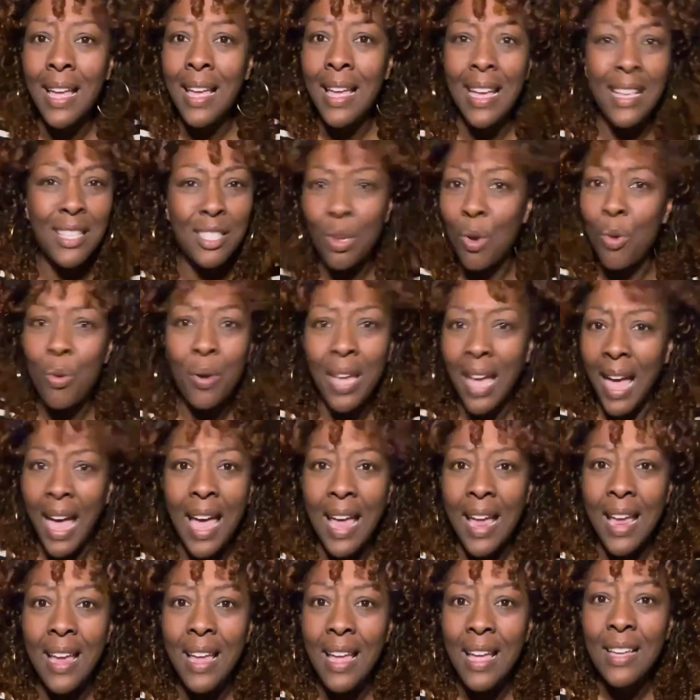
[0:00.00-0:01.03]
It's
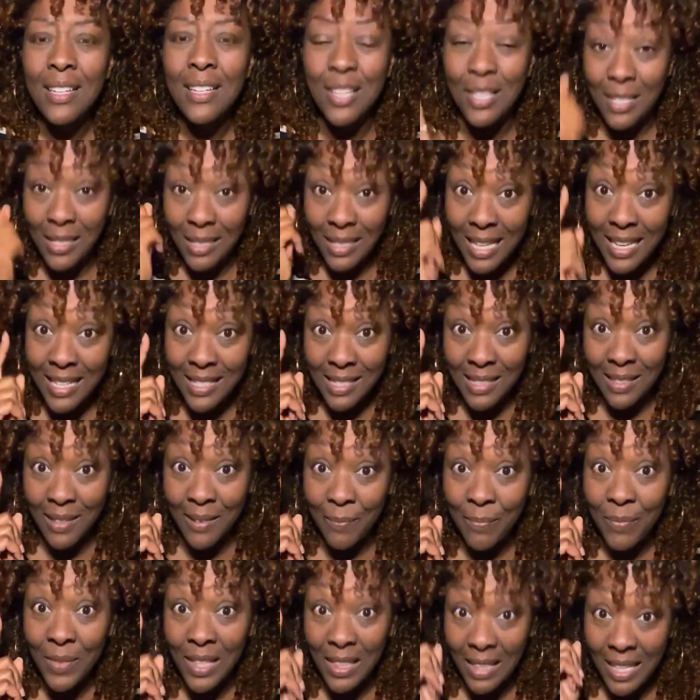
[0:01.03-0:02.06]
okay. Just
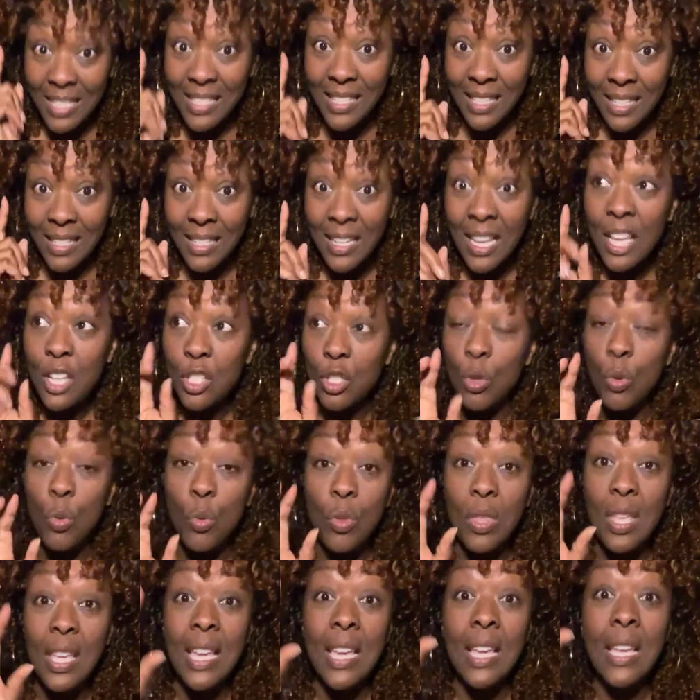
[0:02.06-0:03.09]
listen
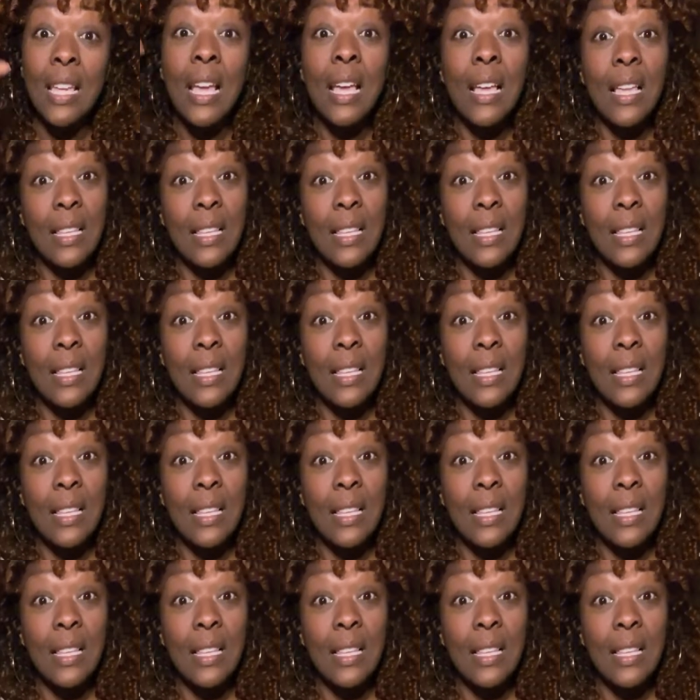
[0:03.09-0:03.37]
to the